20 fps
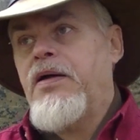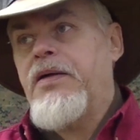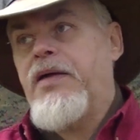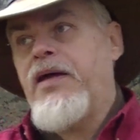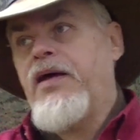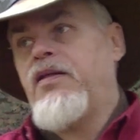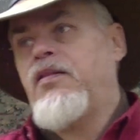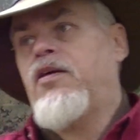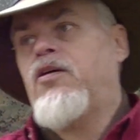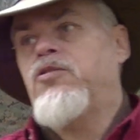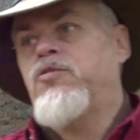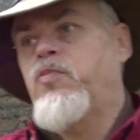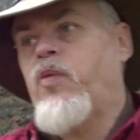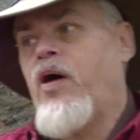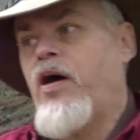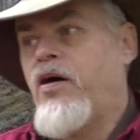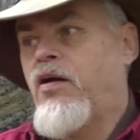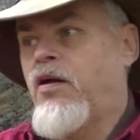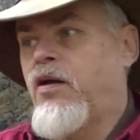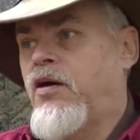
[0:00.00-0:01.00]
get those
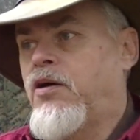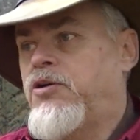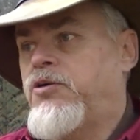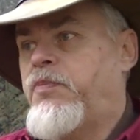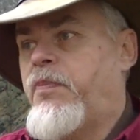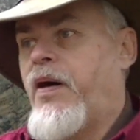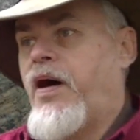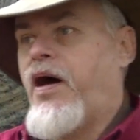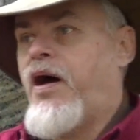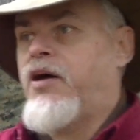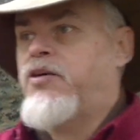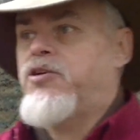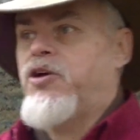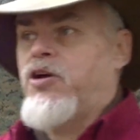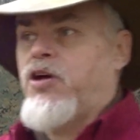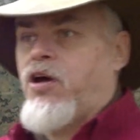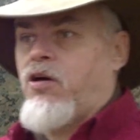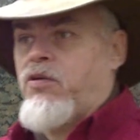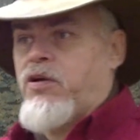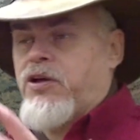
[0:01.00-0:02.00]
brown lunch bags
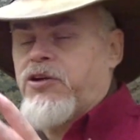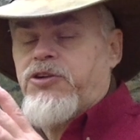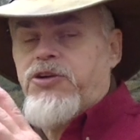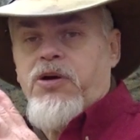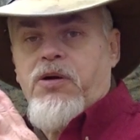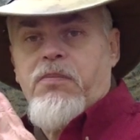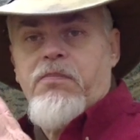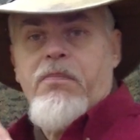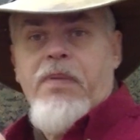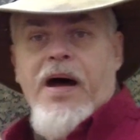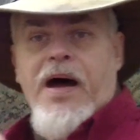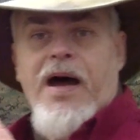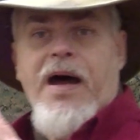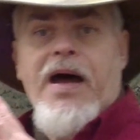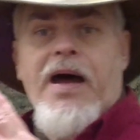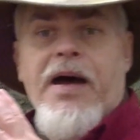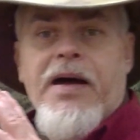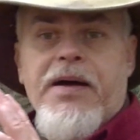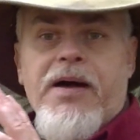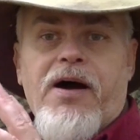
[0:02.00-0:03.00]
and go get you a
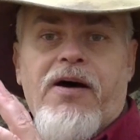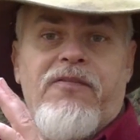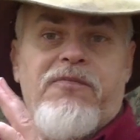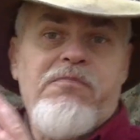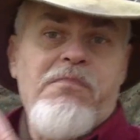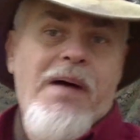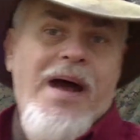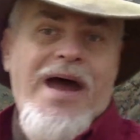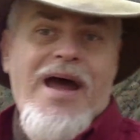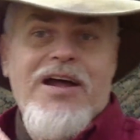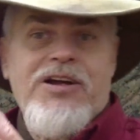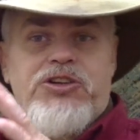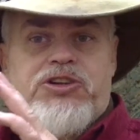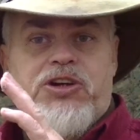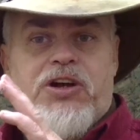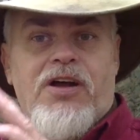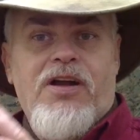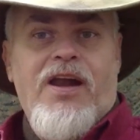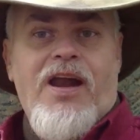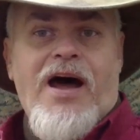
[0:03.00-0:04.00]
bag of
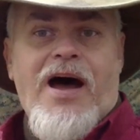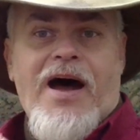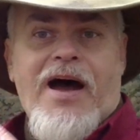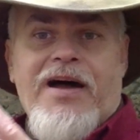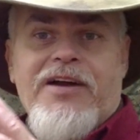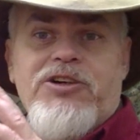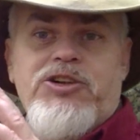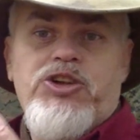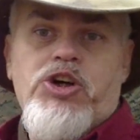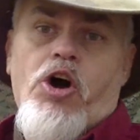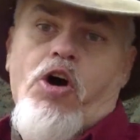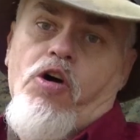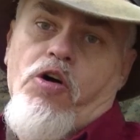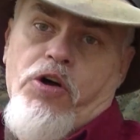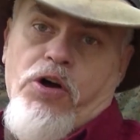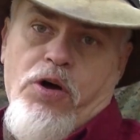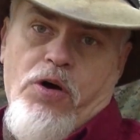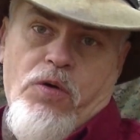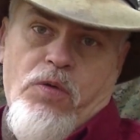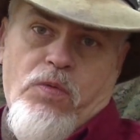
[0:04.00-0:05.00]
match light
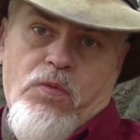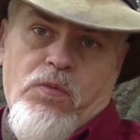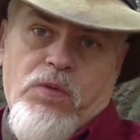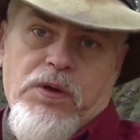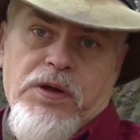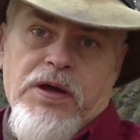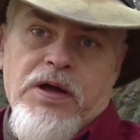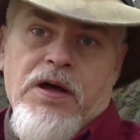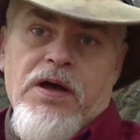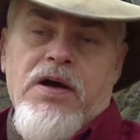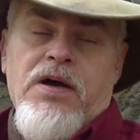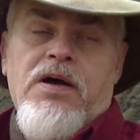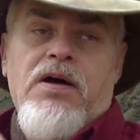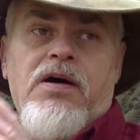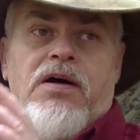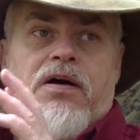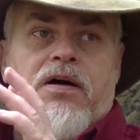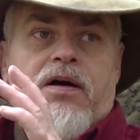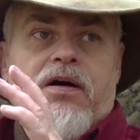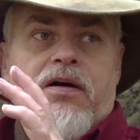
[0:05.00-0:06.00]
charcoal.
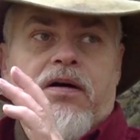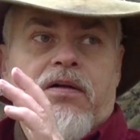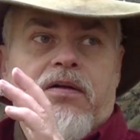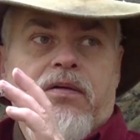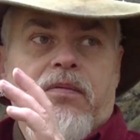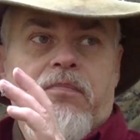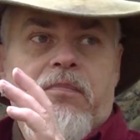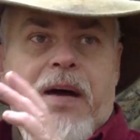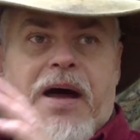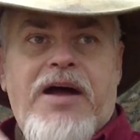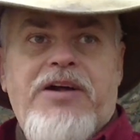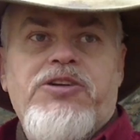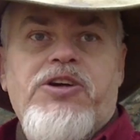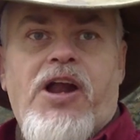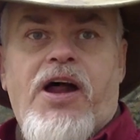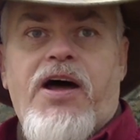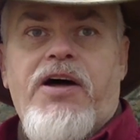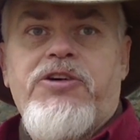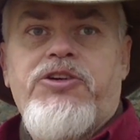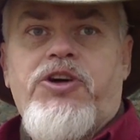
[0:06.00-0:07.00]

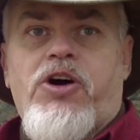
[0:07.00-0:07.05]
Matchlight